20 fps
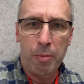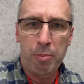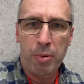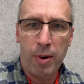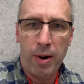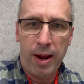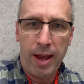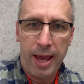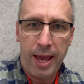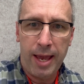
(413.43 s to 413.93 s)

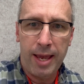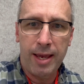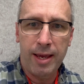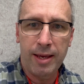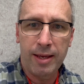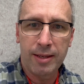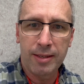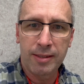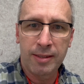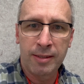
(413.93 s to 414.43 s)
prayer
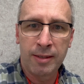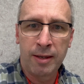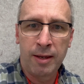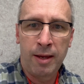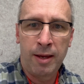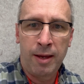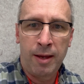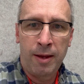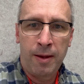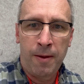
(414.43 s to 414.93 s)
is
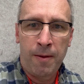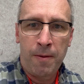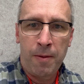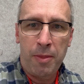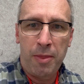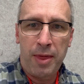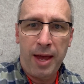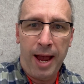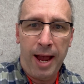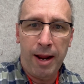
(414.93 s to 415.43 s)

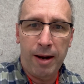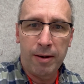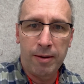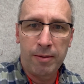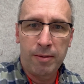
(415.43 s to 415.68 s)
that